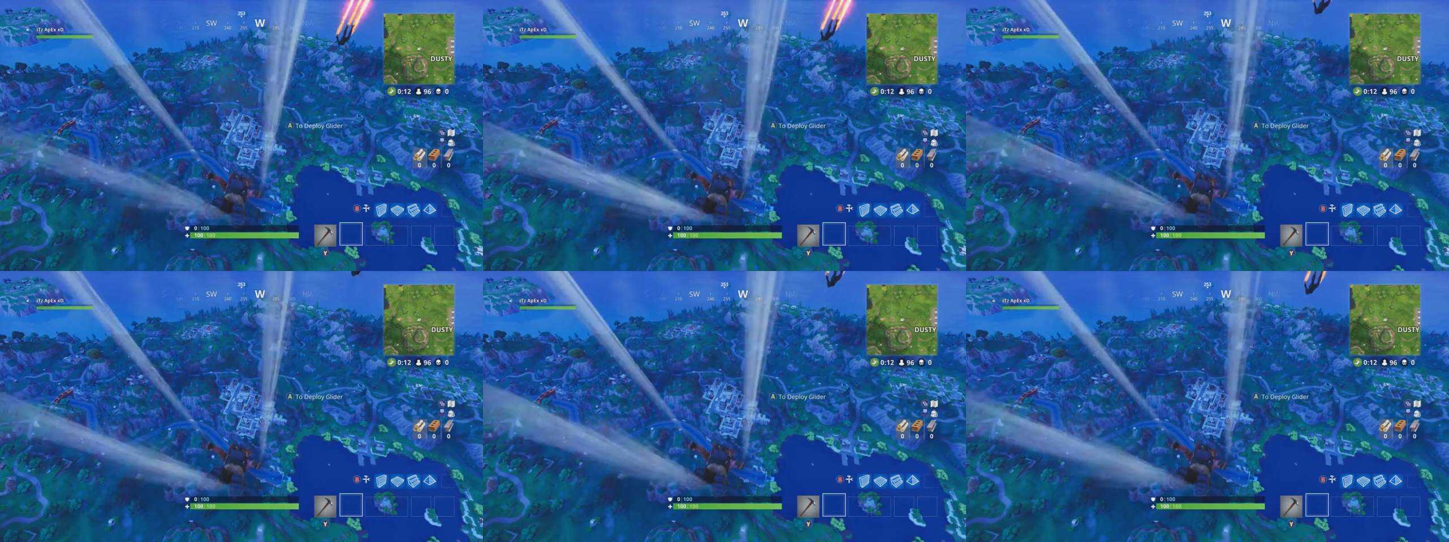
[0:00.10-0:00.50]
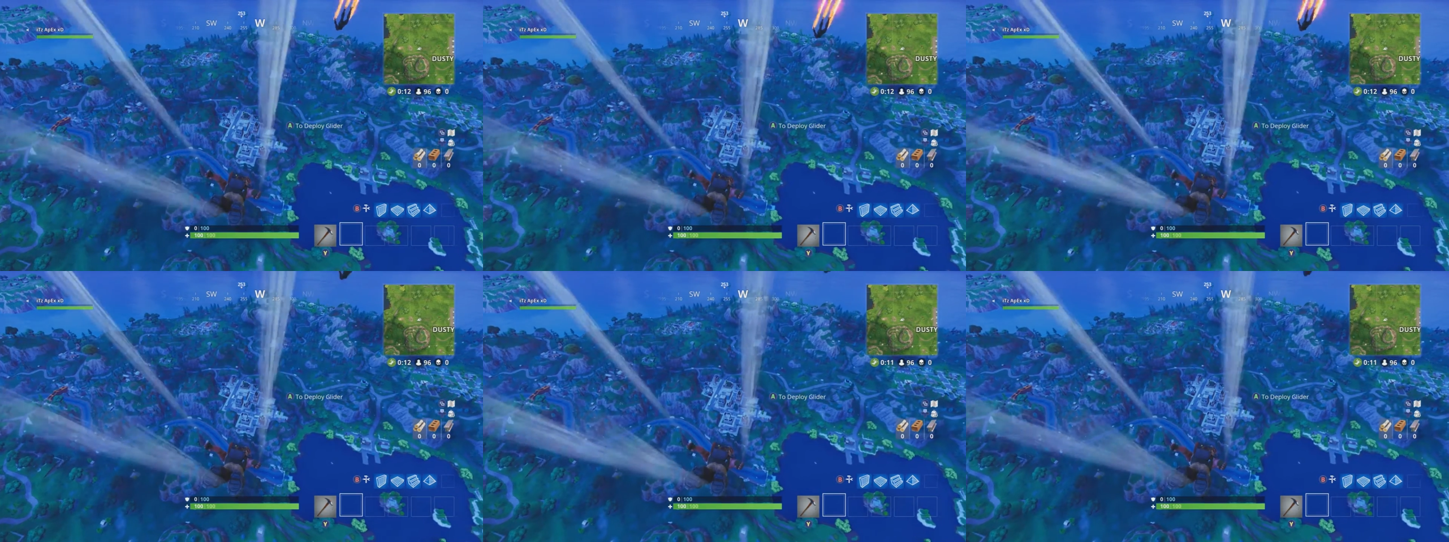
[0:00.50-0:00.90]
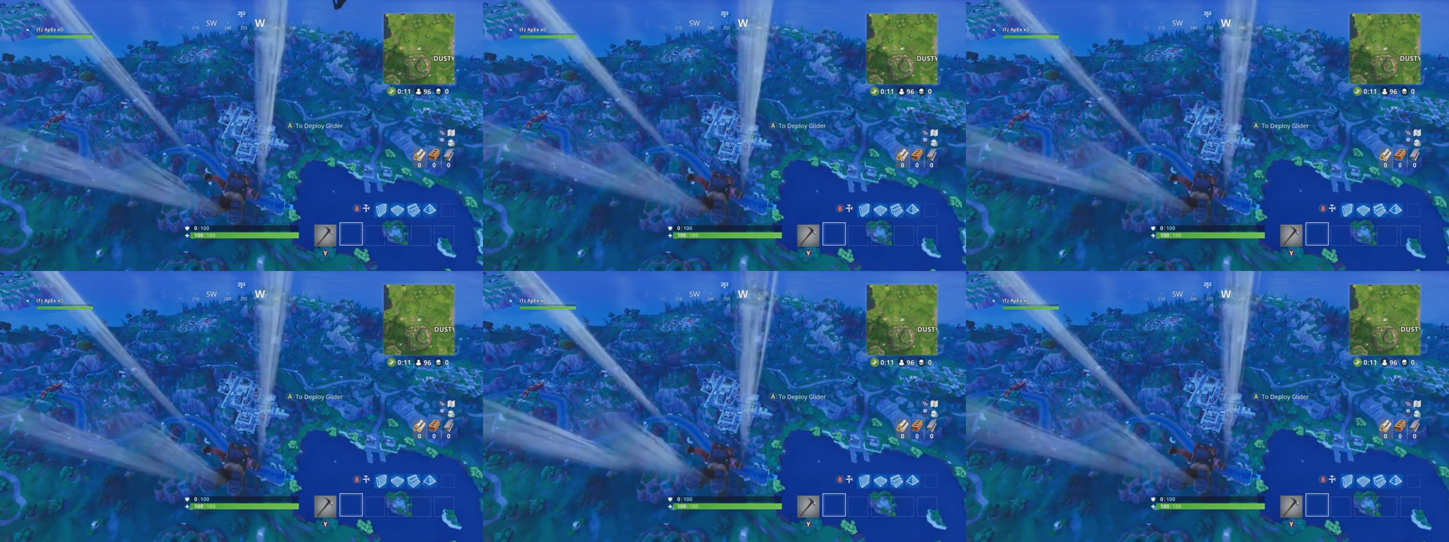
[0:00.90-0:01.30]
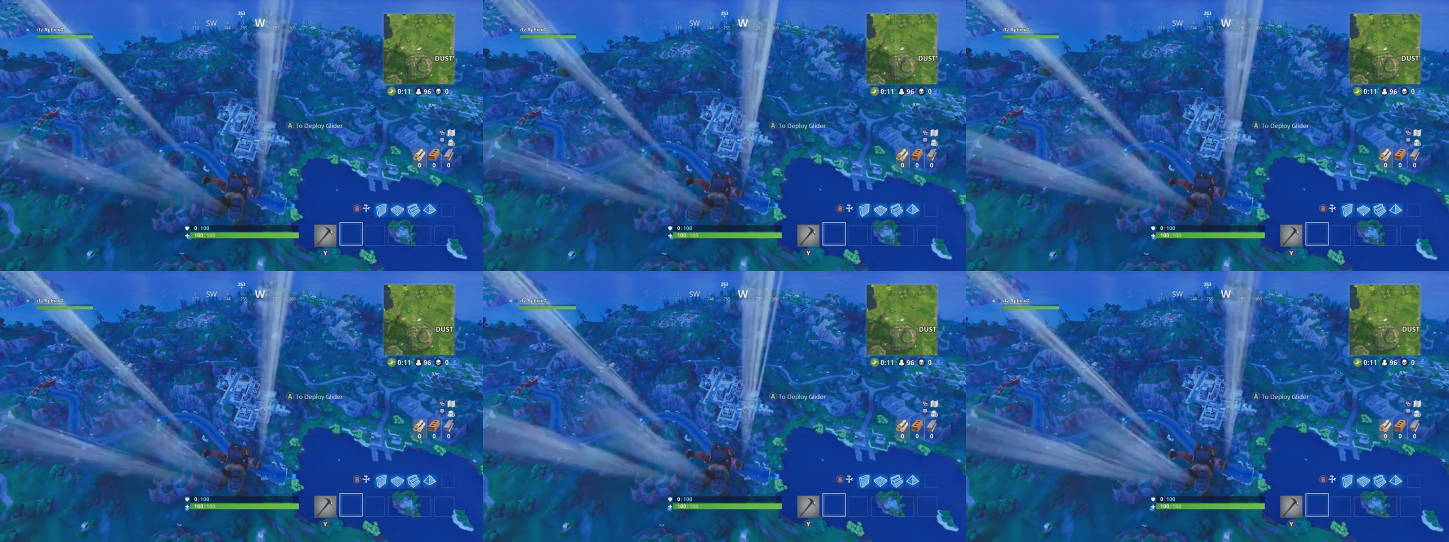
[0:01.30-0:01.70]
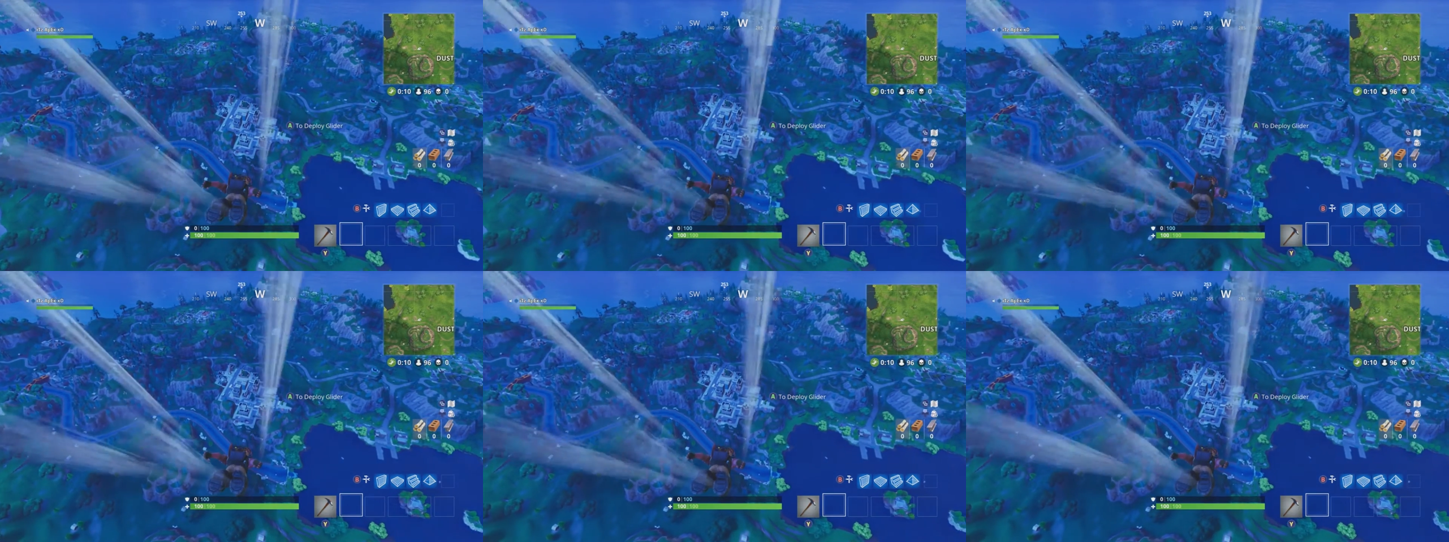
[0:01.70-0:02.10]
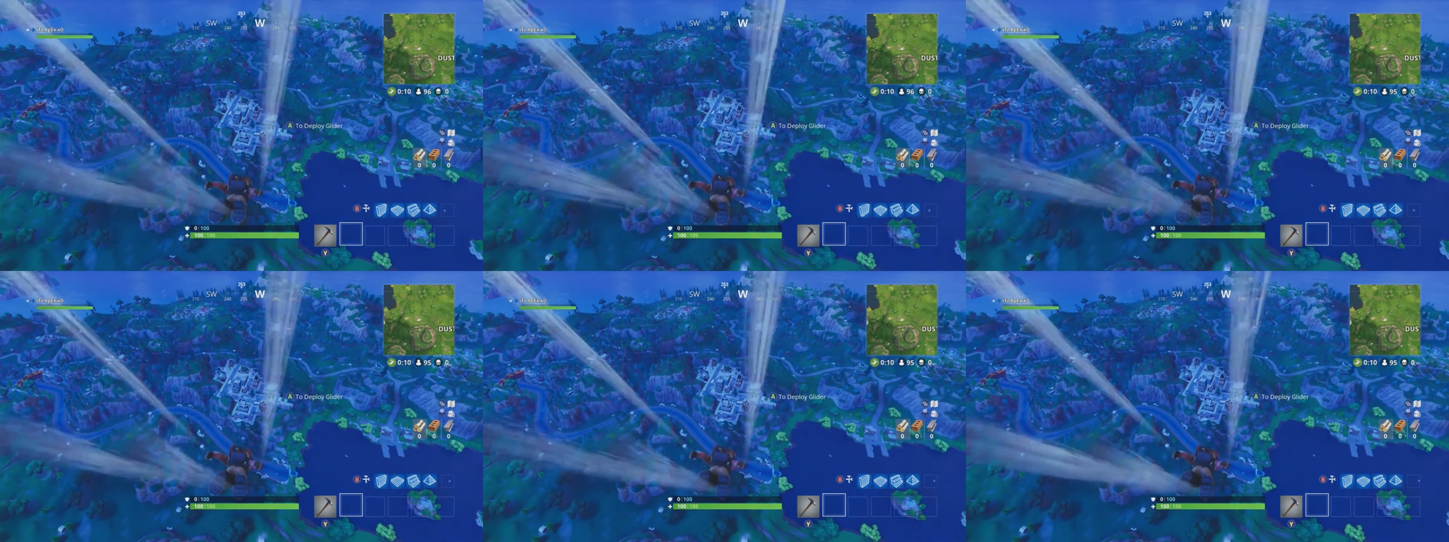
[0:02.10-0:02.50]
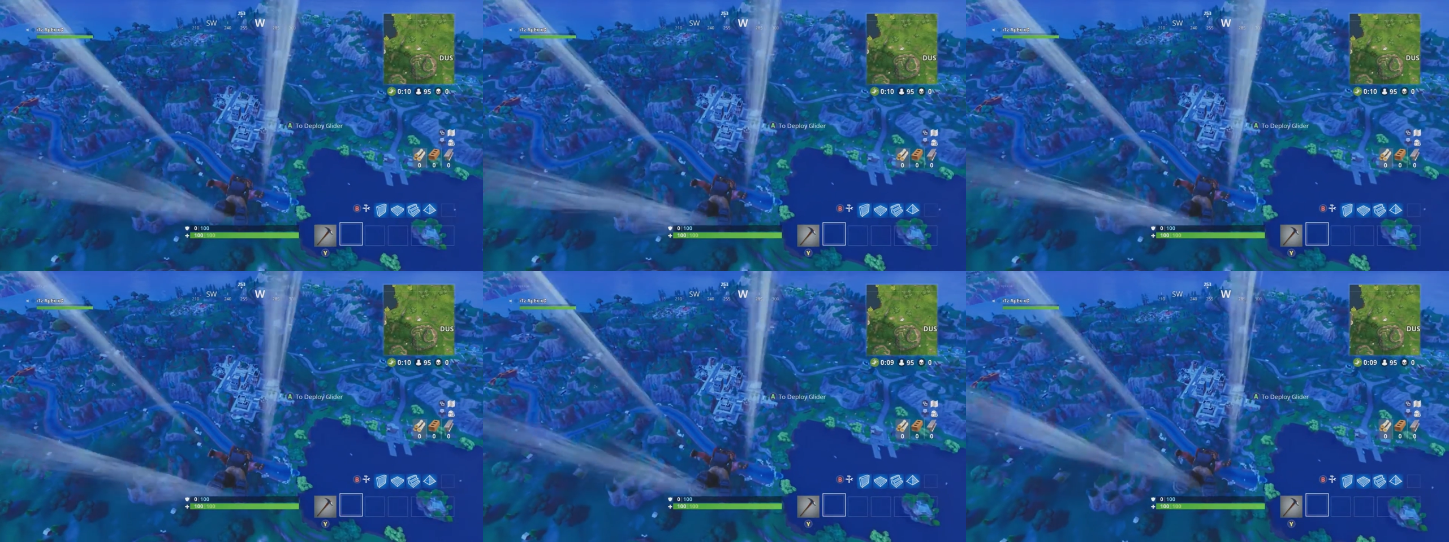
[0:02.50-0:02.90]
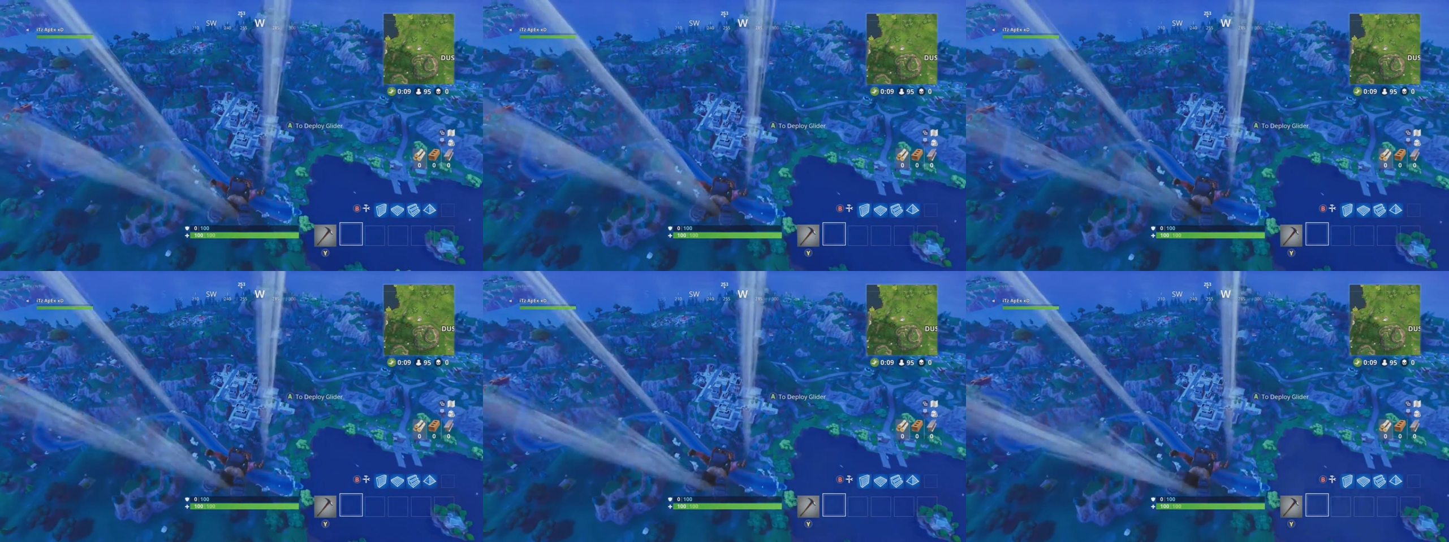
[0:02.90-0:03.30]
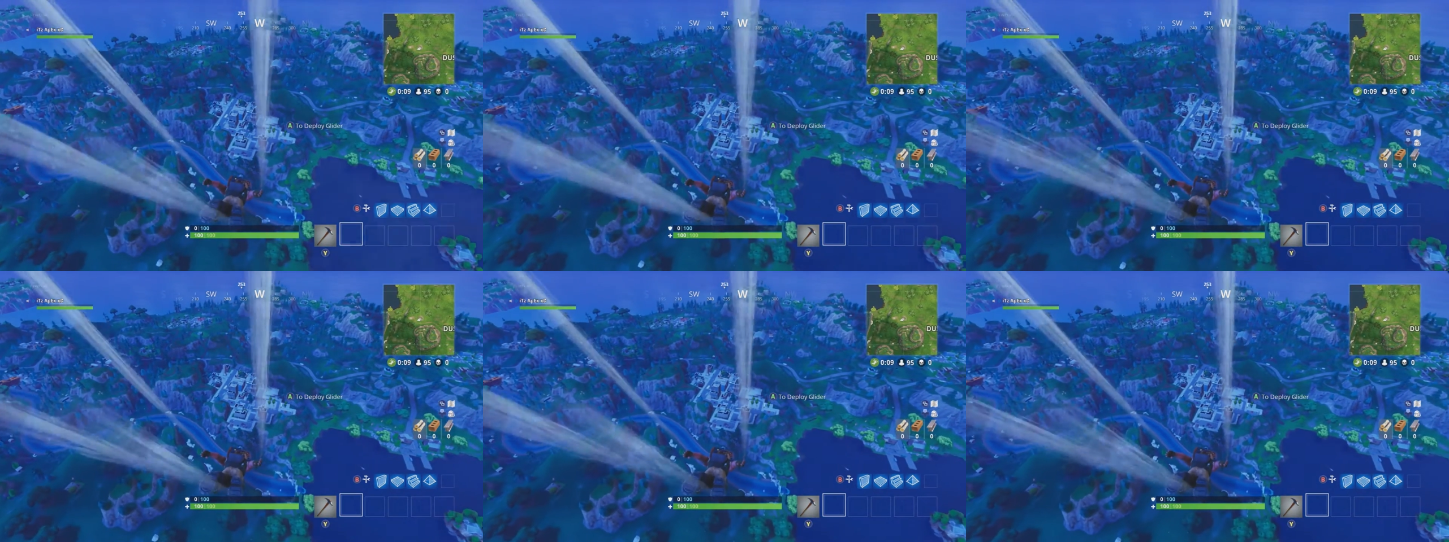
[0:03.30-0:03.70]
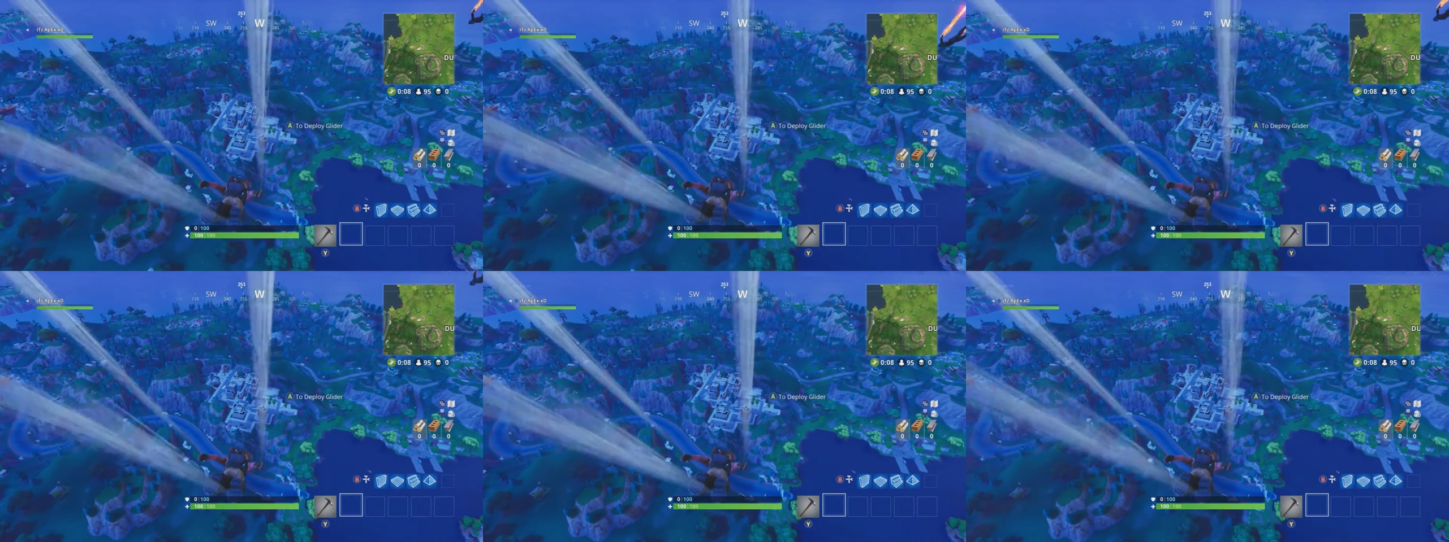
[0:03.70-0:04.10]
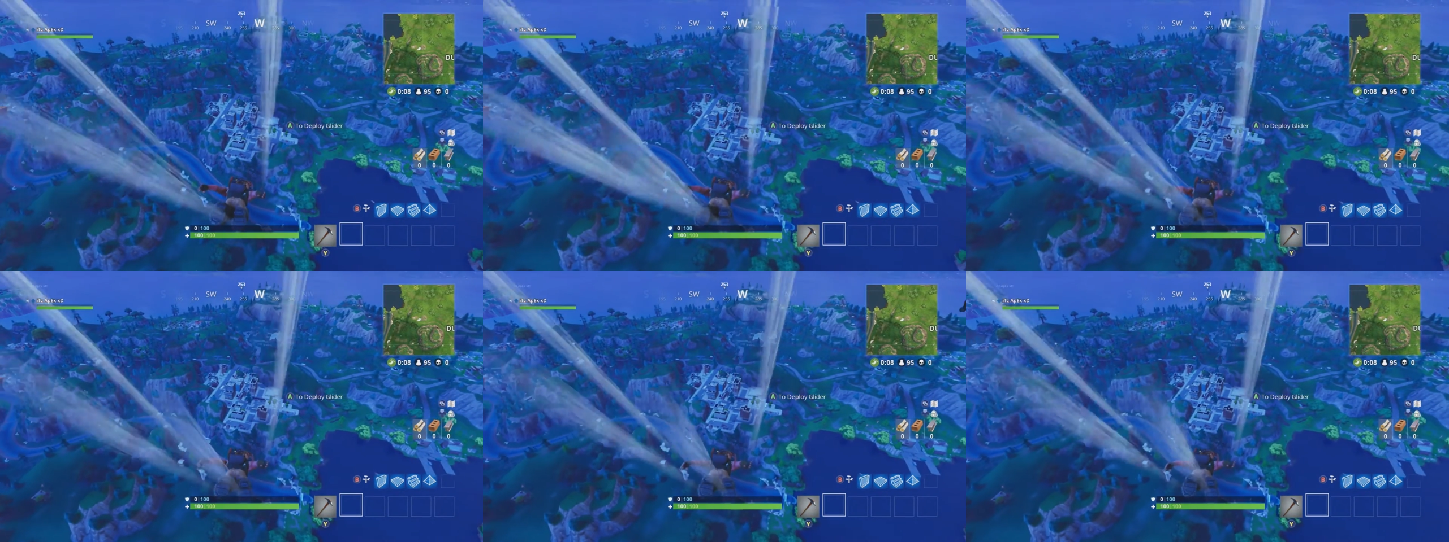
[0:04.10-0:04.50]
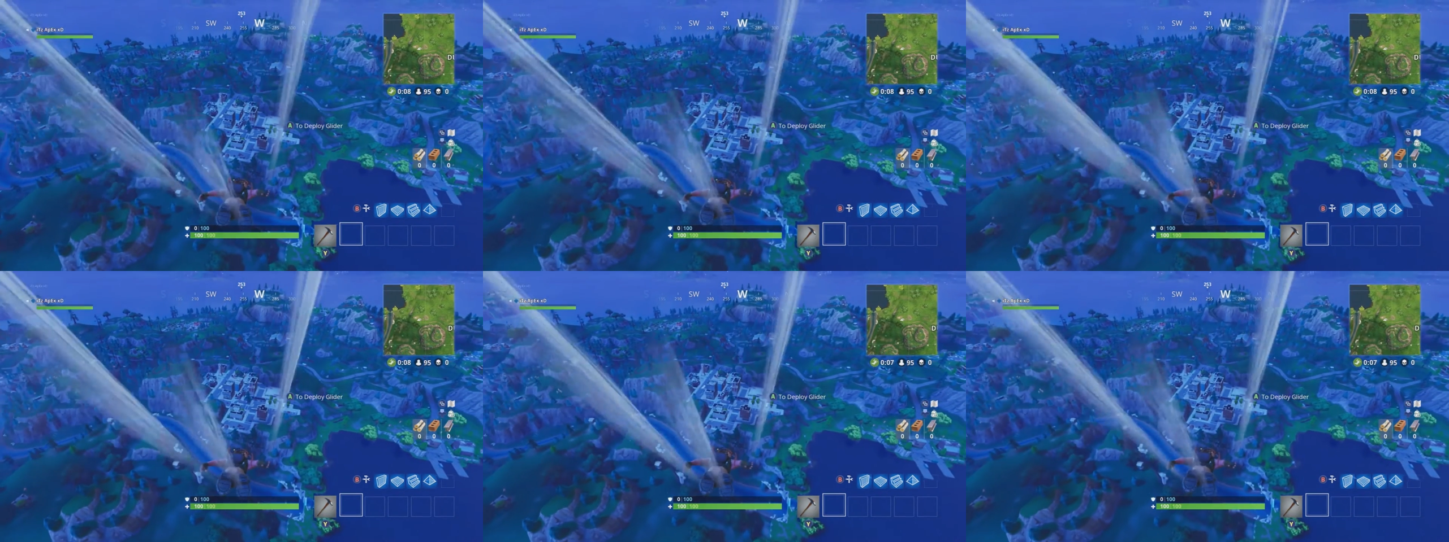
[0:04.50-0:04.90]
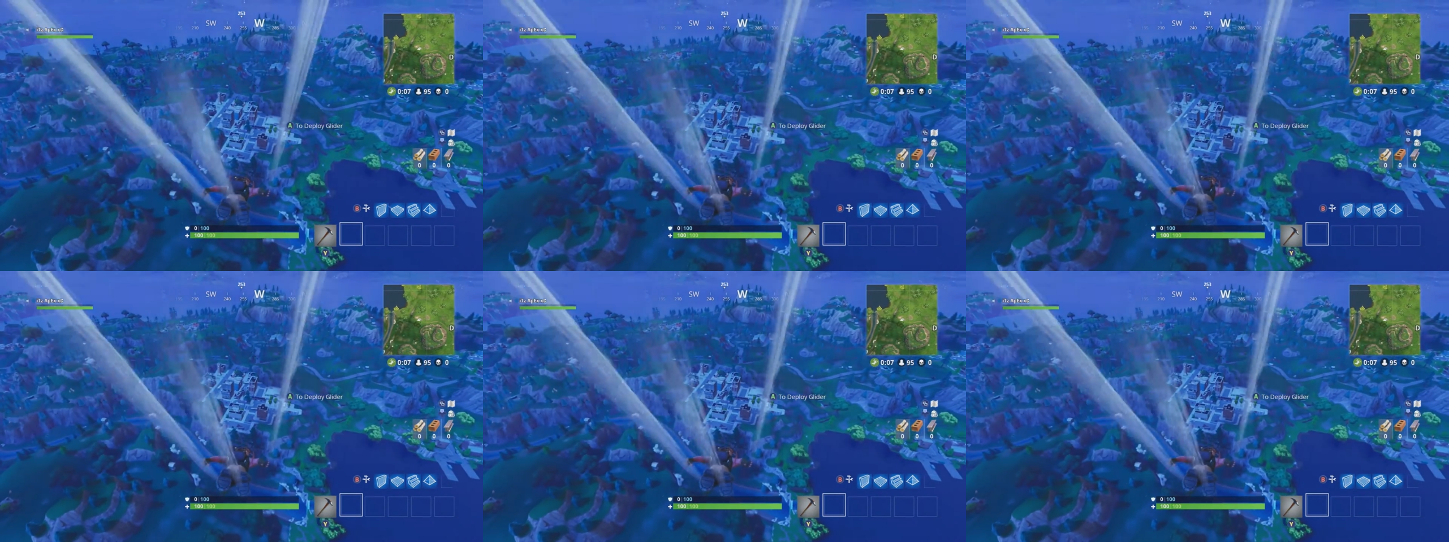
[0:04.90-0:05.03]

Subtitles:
[unreadable: no face in view]